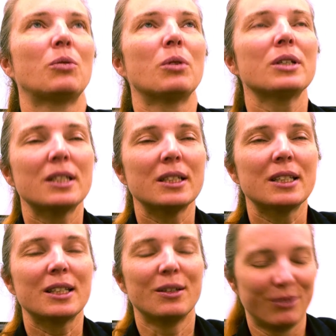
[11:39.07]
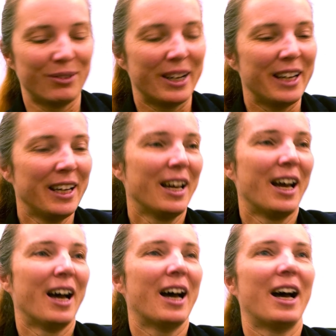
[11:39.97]
quantitative way,
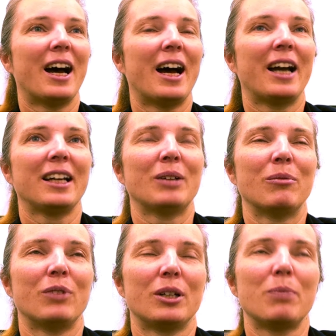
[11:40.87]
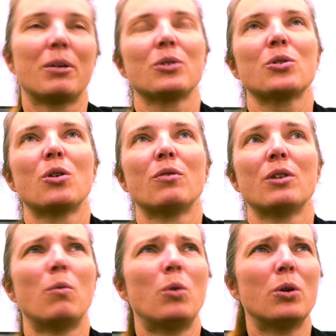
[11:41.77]
I am very proud also of
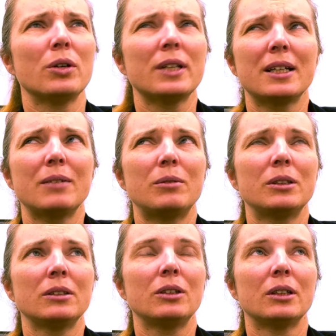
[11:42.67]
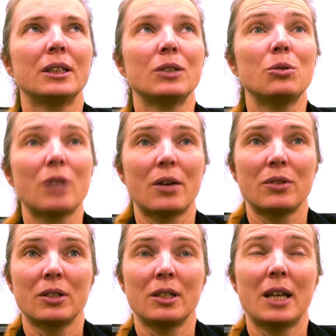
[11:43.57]
an award that I won in
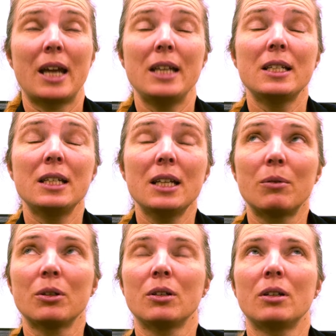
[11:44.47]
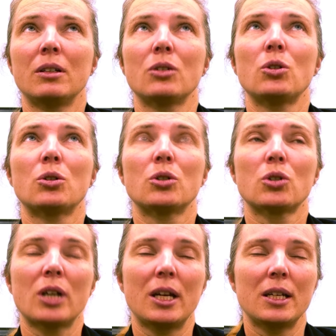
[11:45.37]
2018. I won the
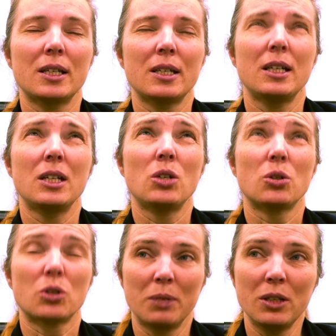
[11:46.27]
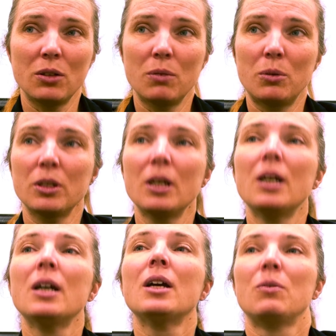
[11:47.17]
George AACE George Winter Award,
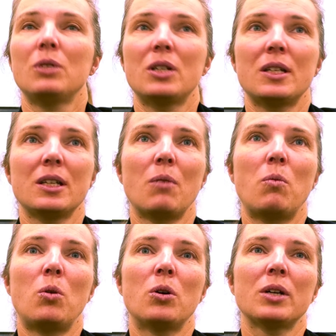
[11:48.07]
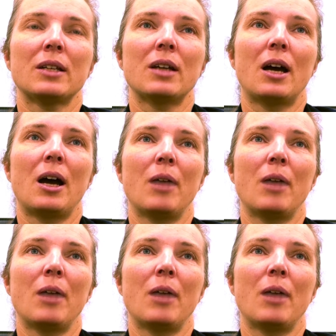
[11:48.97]
which is an award that